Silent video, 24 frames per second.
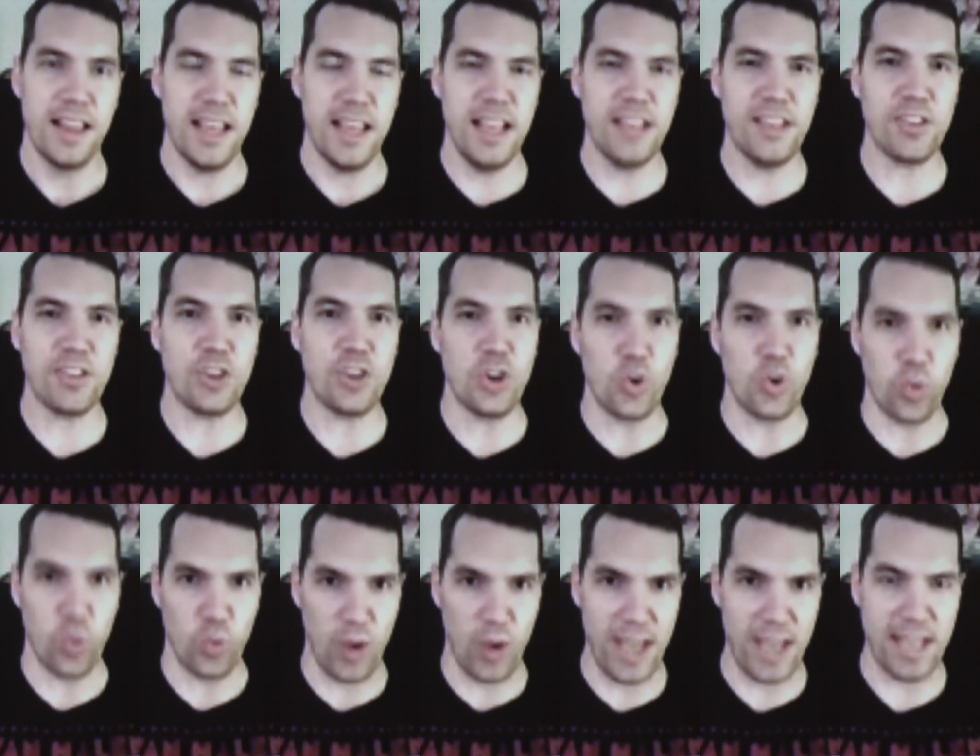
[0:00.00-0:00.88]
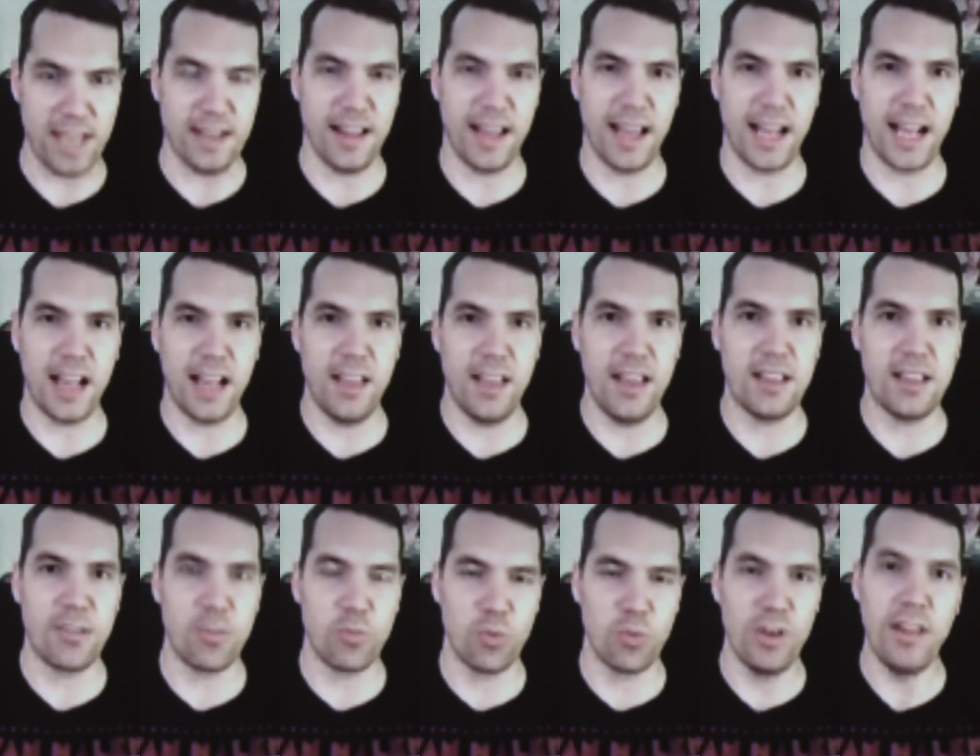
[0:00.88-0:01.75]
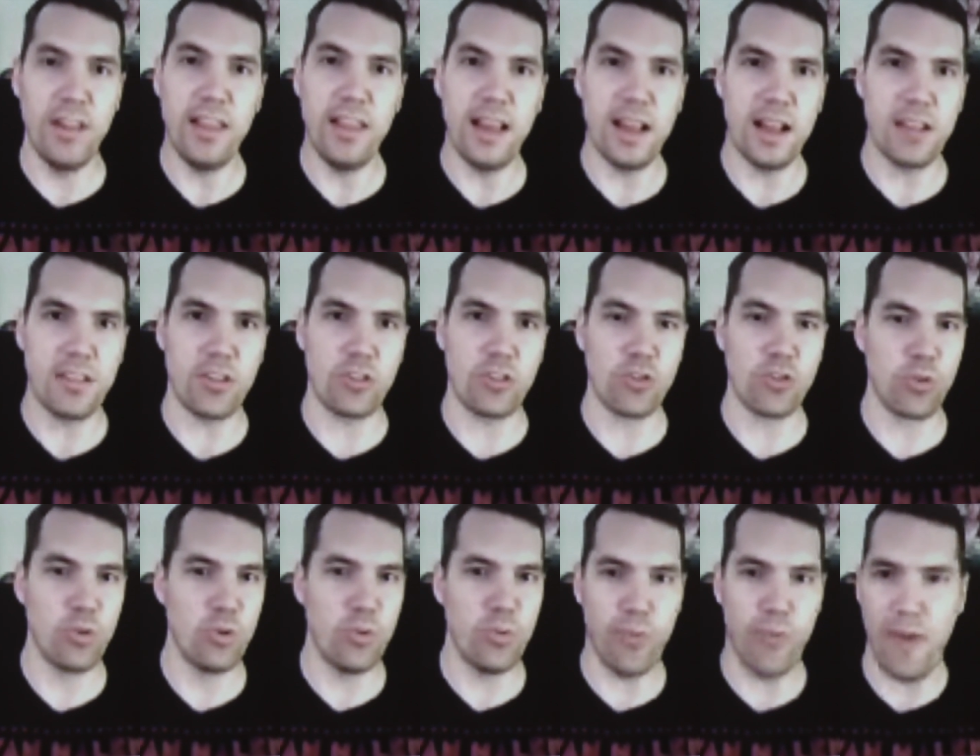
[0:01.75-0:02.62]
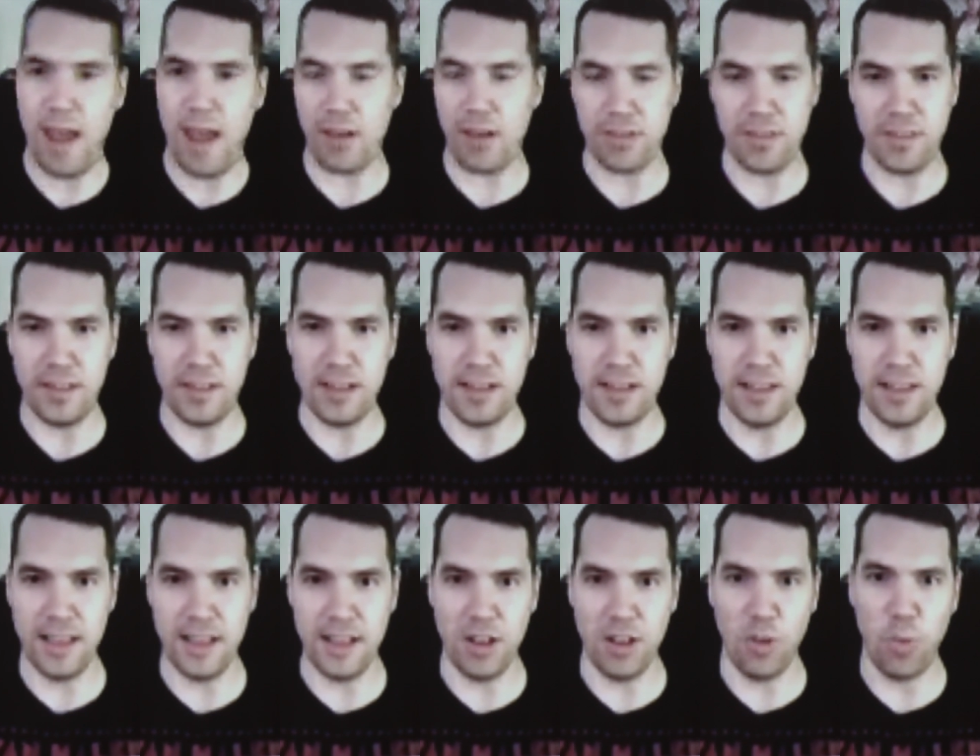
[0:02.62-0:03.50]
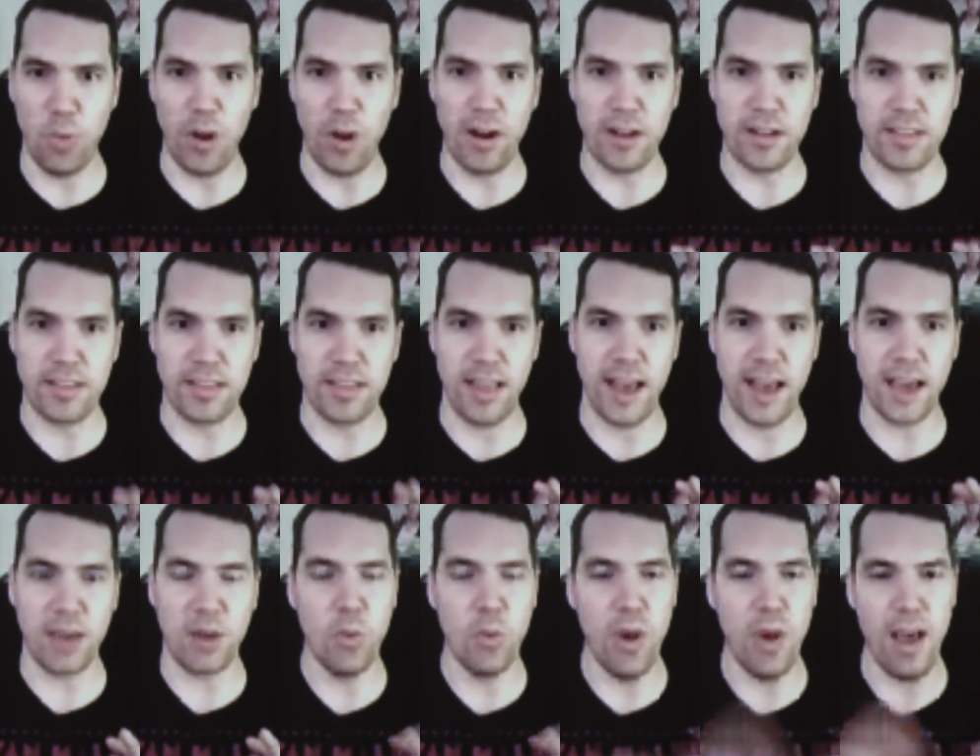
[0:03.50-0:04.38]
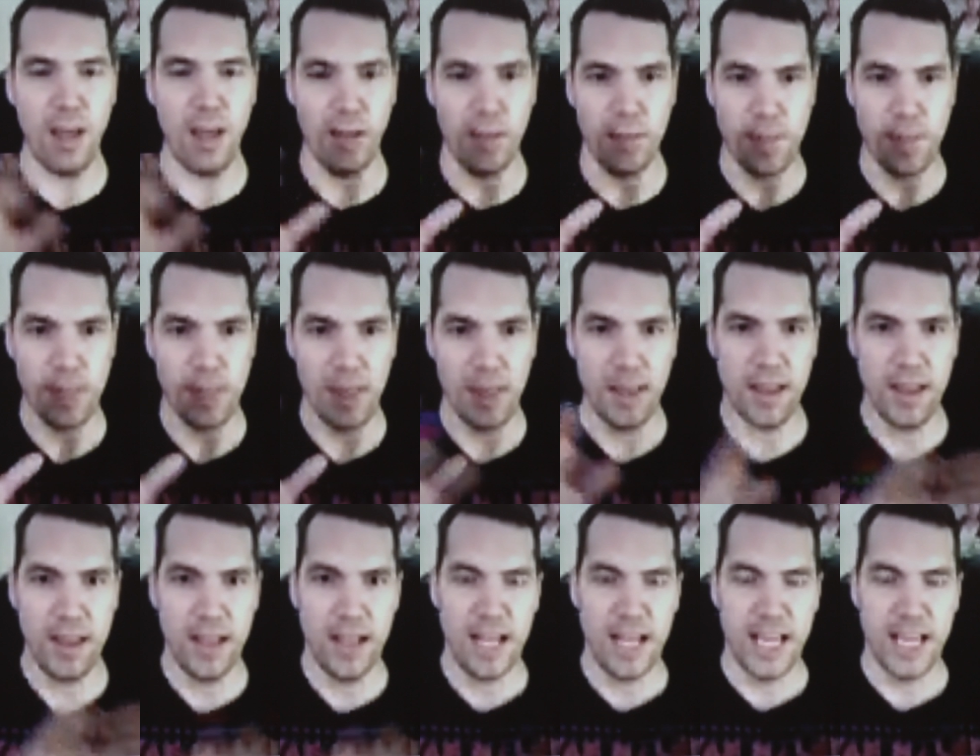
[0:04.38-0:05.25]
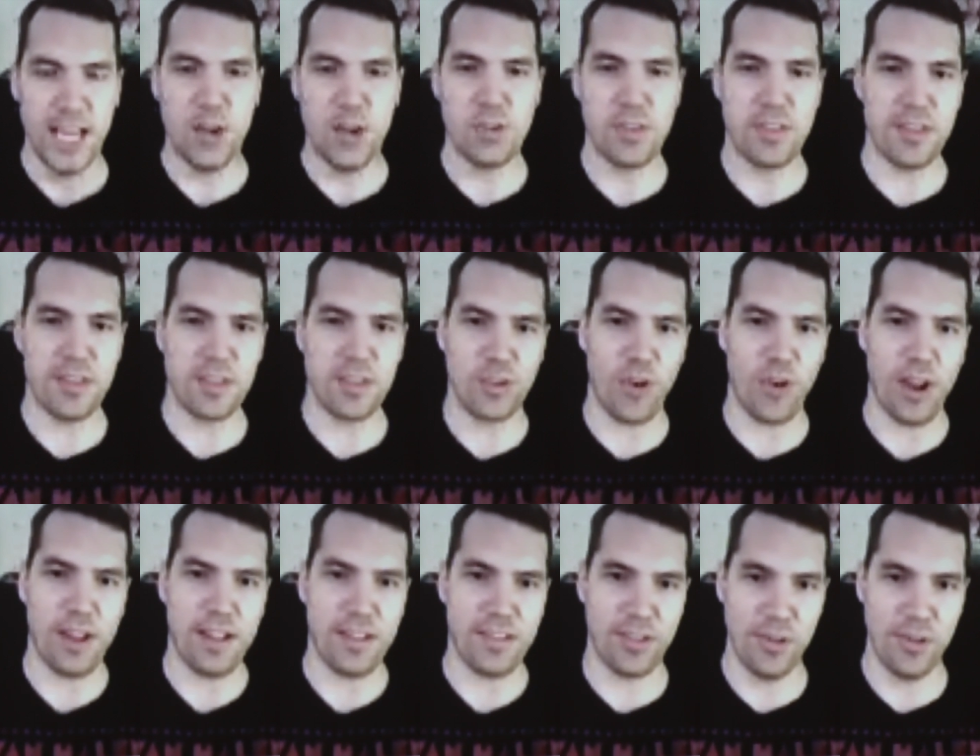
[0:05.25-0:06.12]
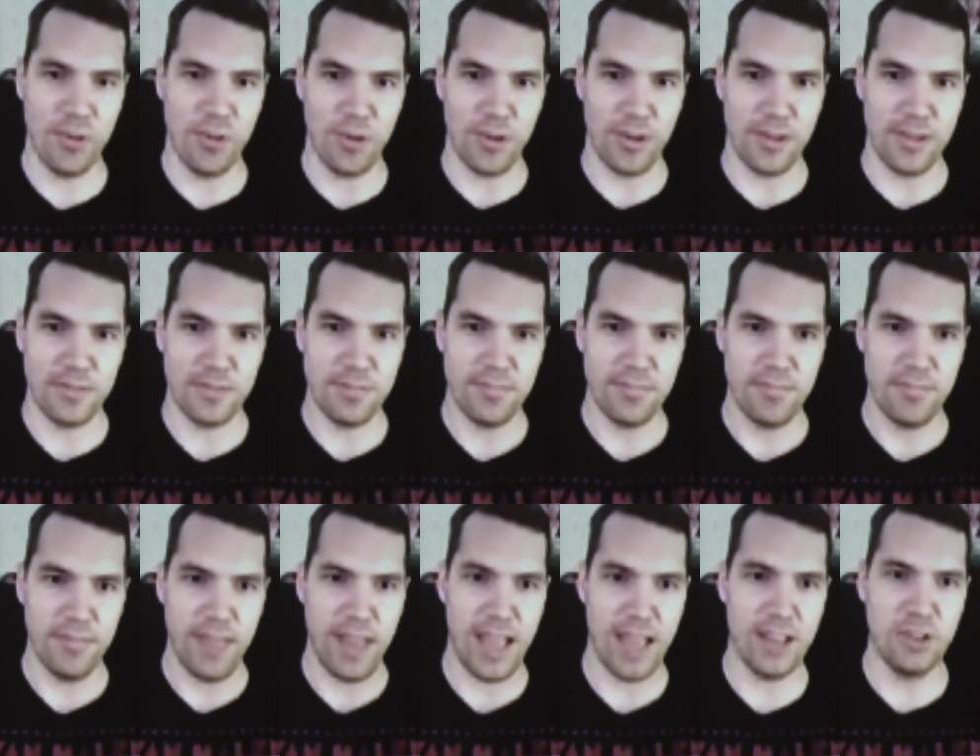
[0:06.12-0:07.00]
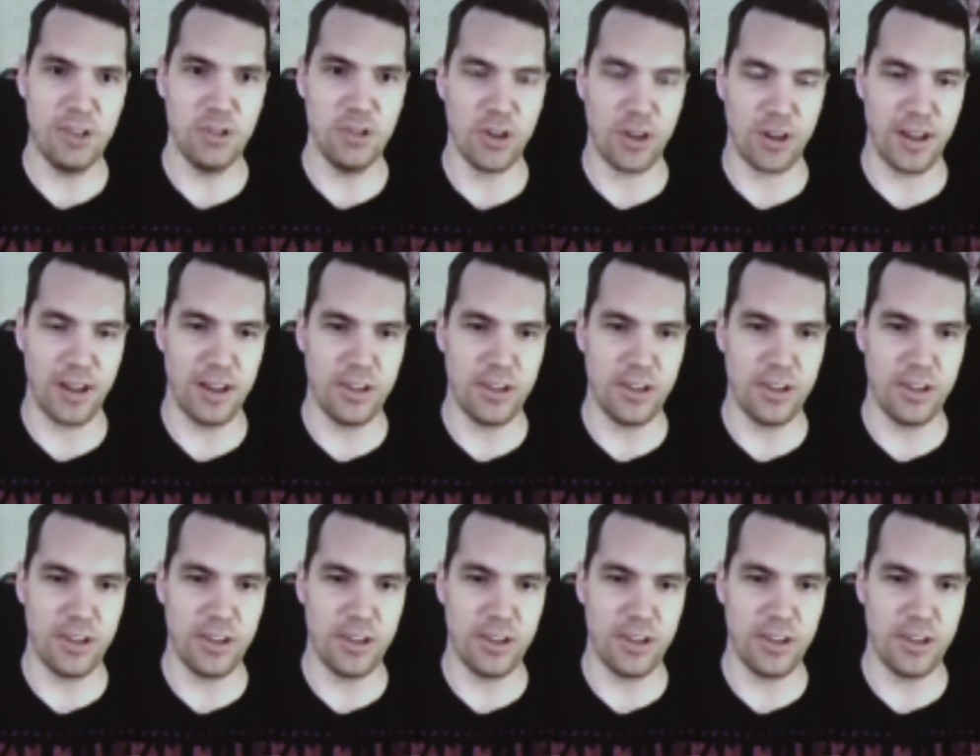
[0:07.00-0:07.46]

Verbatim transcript: it's great. Like, it's really, it's a true Faustian deal where it's like, well, here's this great sword. And you look